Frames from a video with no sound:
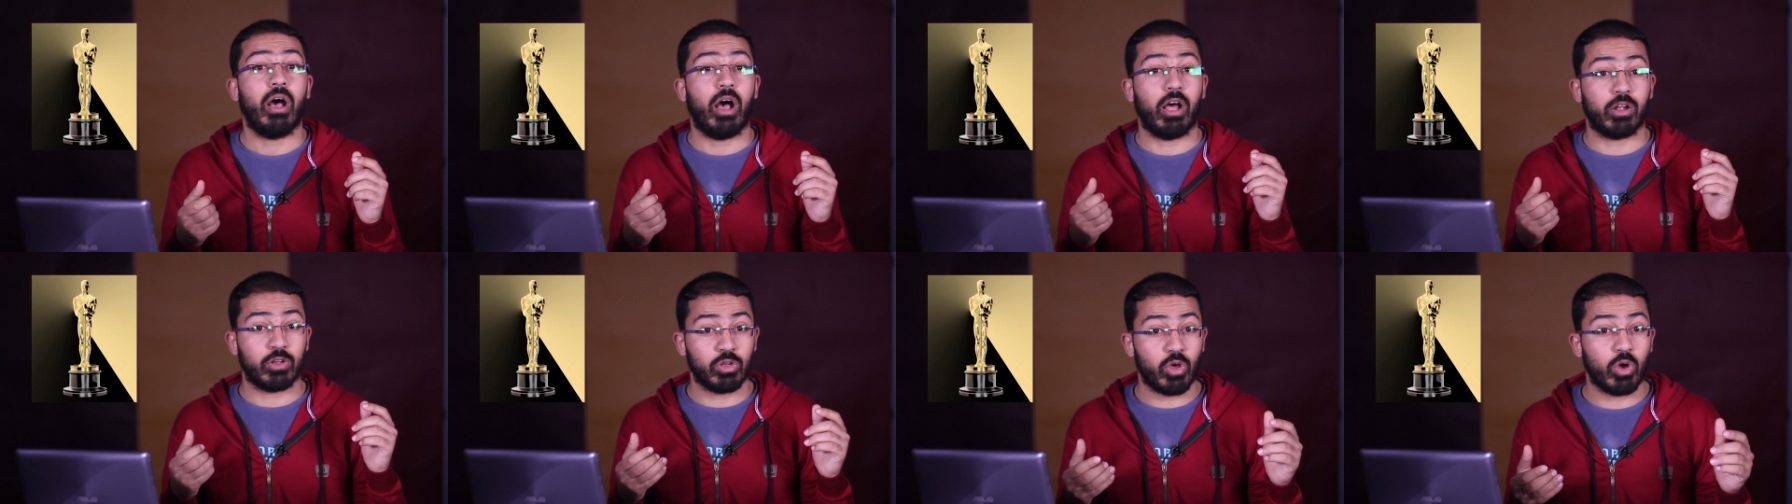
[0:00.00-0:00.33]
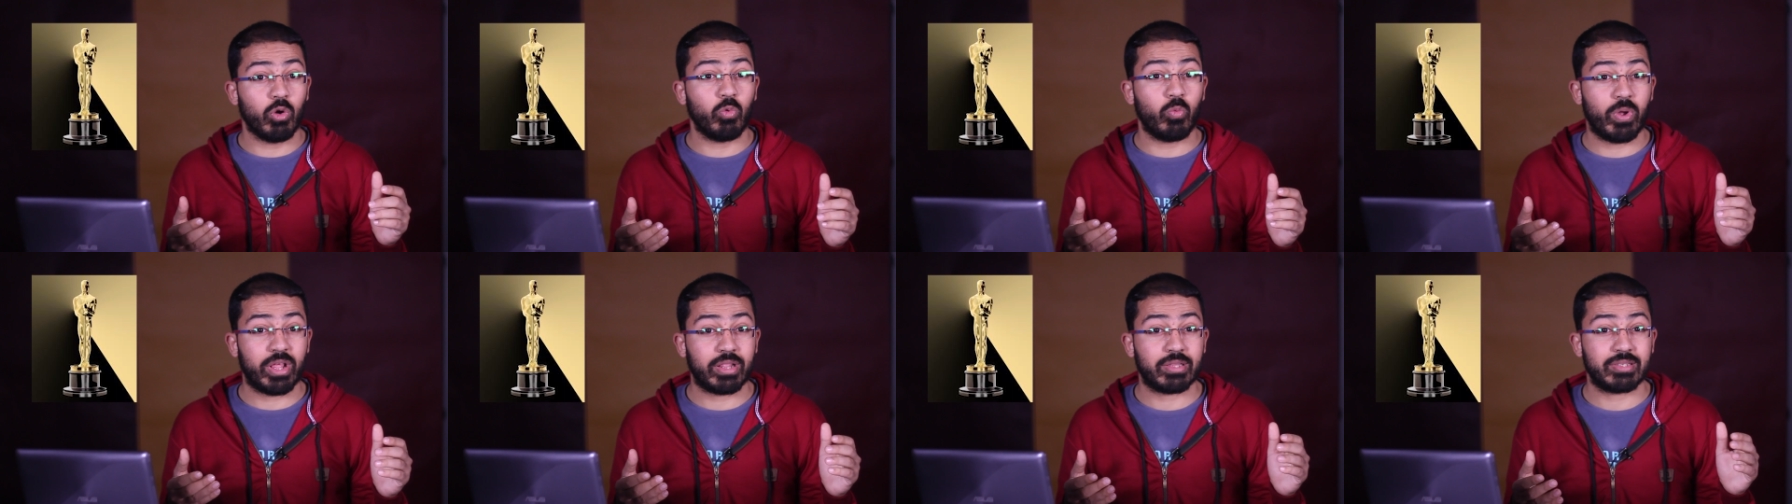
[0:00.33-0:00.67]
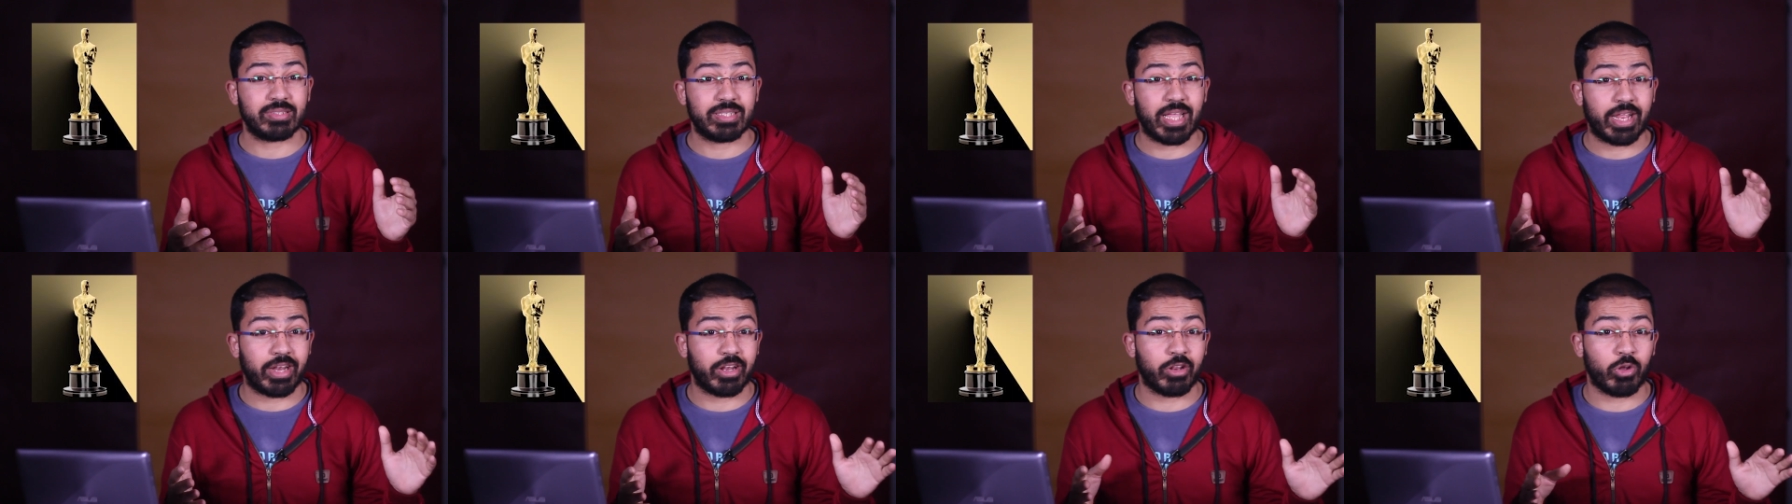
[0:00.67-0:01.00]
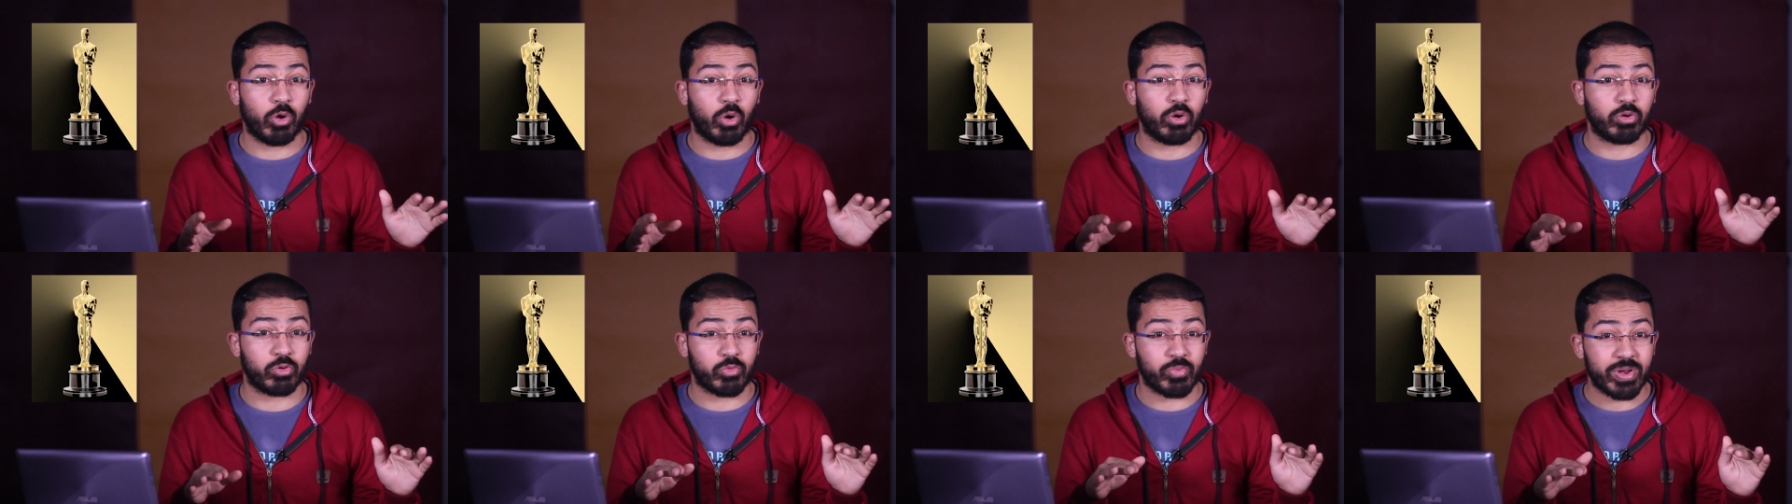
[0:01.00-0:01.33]
along with standing
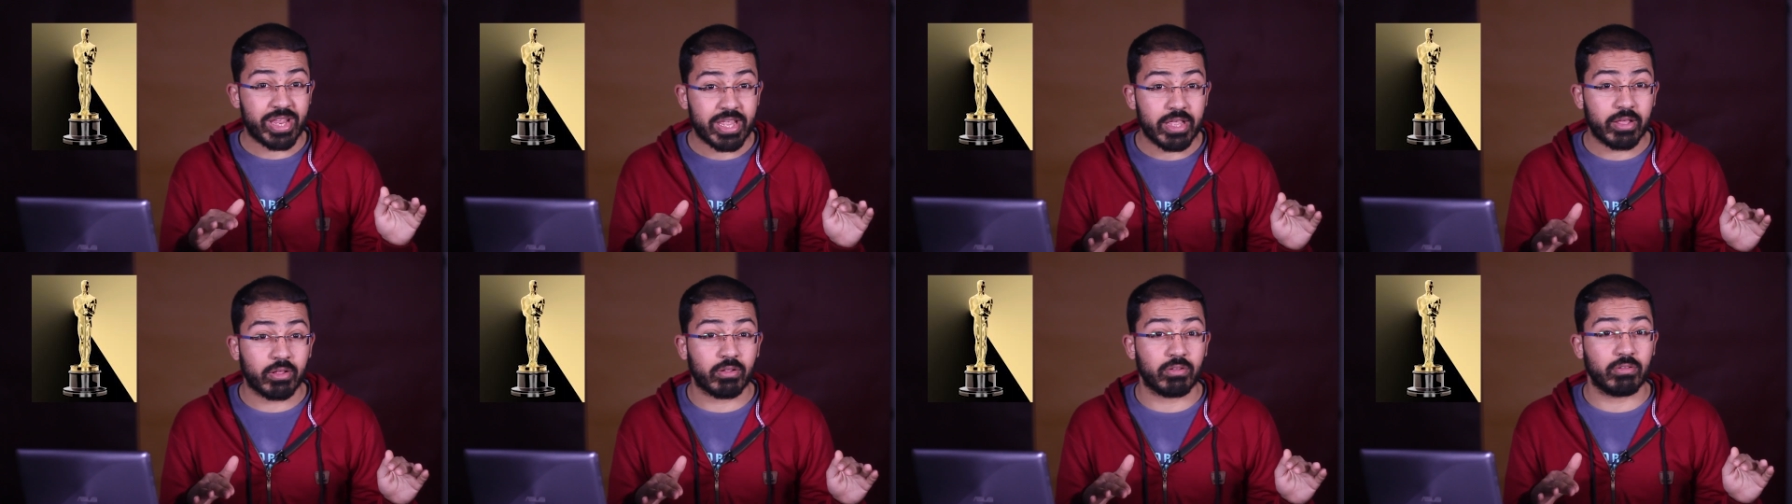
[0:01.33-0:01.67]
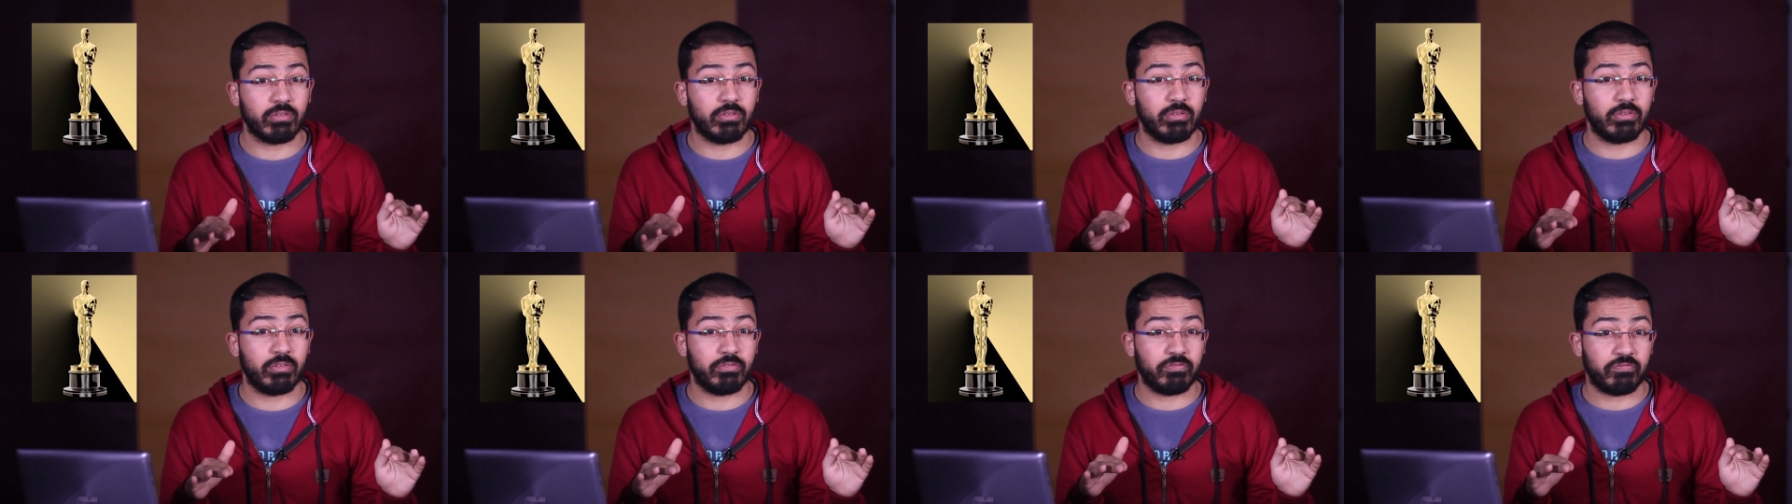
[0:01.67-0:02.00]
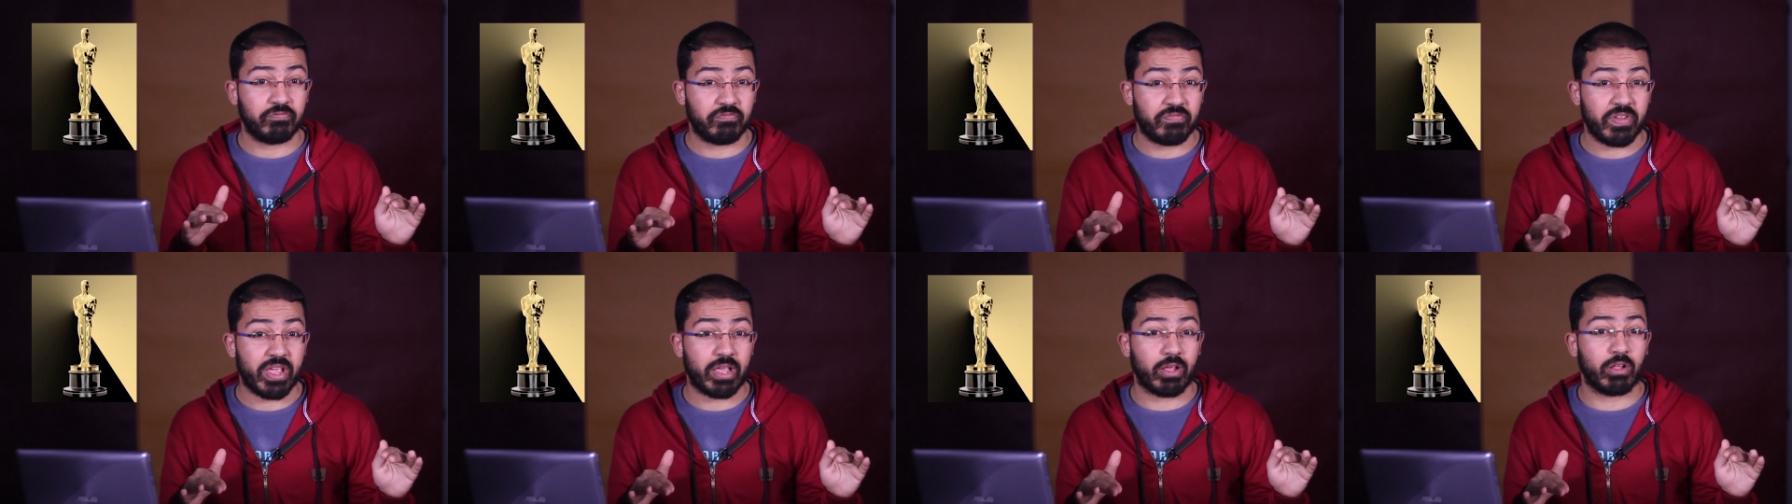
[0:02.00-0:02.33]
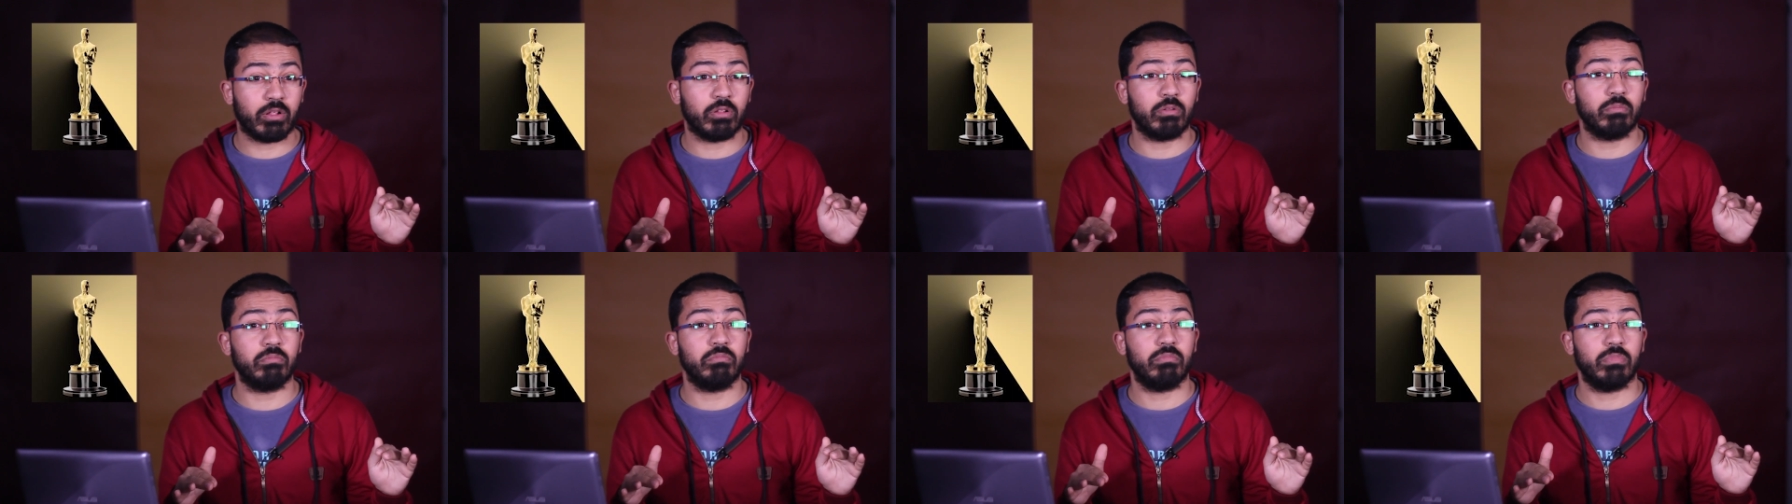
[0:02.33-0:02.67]
on real
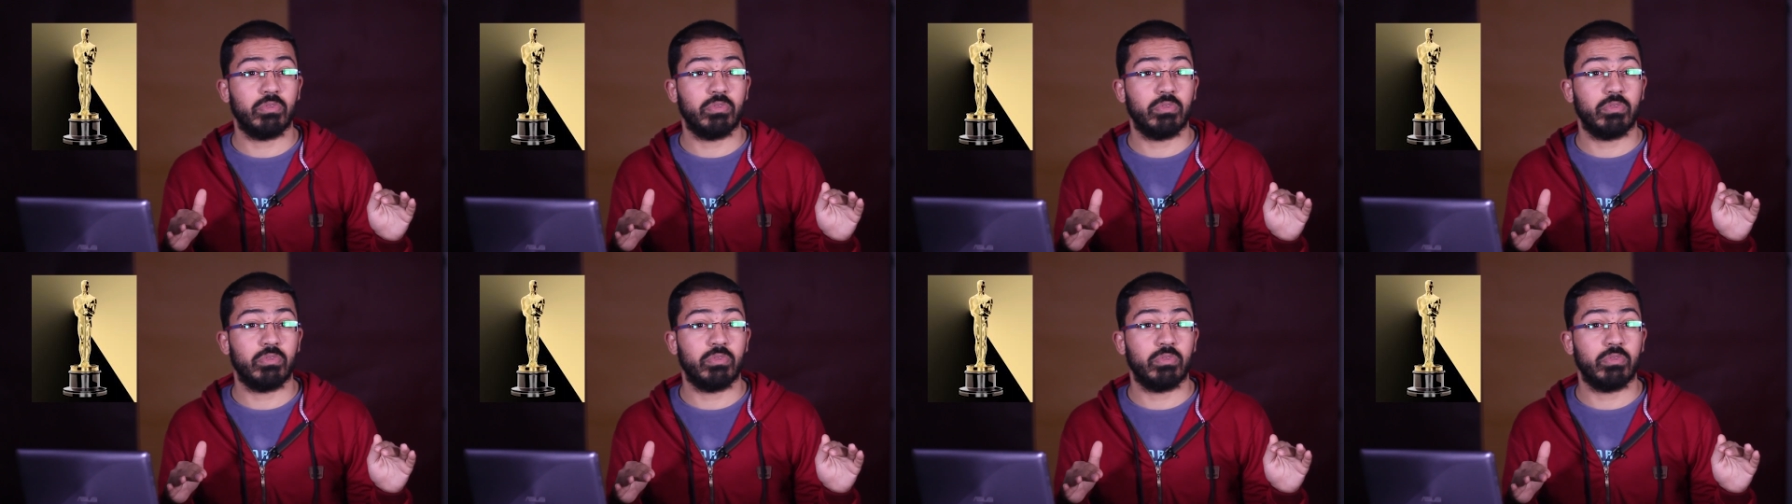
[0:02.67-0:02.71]
film